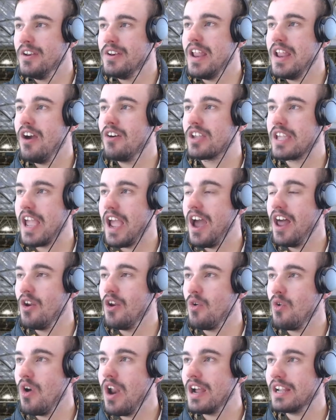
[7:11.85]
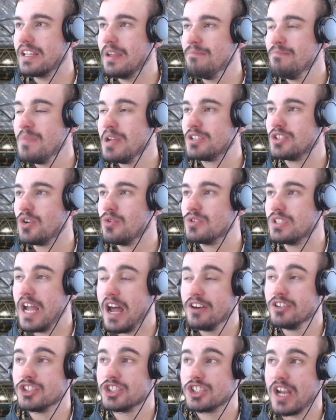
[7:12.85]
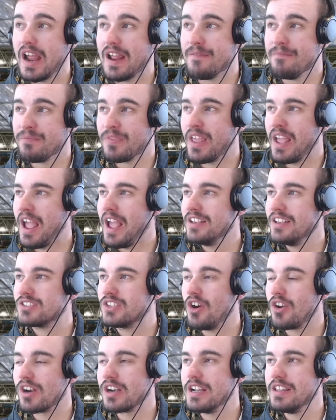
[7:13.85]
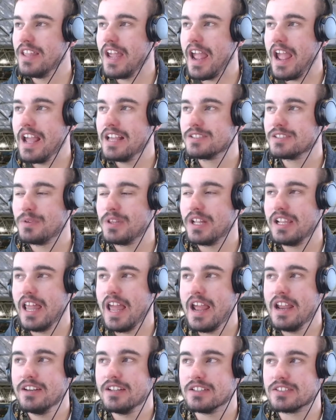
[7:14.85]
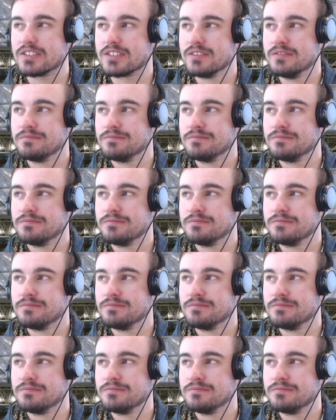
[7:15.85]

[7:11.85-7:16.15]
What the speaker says: Now counter ruck, and Mitchell Dunshay has got it in the hands for the Landers.